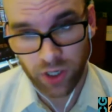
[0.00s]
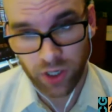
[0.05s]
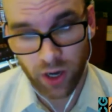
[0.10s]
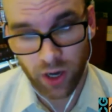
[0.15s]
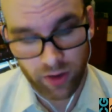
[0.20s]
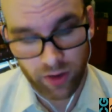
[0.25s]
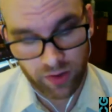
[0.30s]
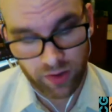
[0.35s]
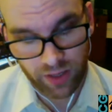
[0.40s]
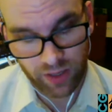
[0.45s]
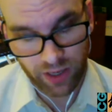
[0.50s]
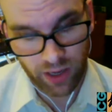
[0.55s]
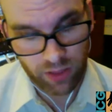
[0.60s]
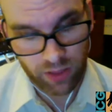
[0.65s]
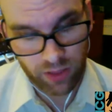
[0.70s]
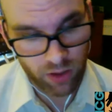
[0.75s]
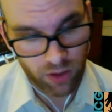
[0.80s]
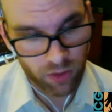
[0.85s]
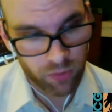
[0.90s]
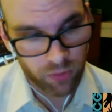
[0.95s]
Honestly, I
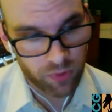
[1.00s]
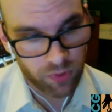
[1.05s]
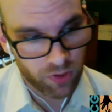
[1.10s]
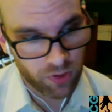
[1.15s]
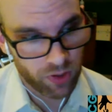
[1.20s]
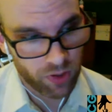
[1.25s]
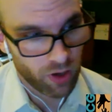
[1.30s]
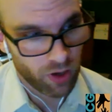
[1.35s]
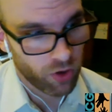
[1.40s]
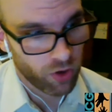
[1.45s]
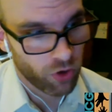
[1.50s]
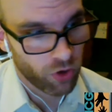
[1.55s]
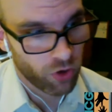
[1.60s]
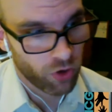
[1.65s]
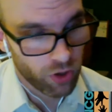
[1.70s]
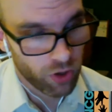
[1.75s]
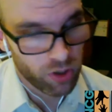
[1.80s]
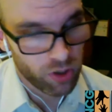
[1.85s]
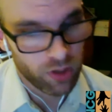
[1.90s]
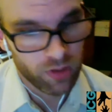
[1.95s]
thought it was a
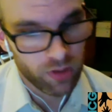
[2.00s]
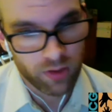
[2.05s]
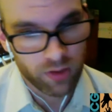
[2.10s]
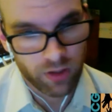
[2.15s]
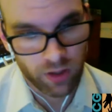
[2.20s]
good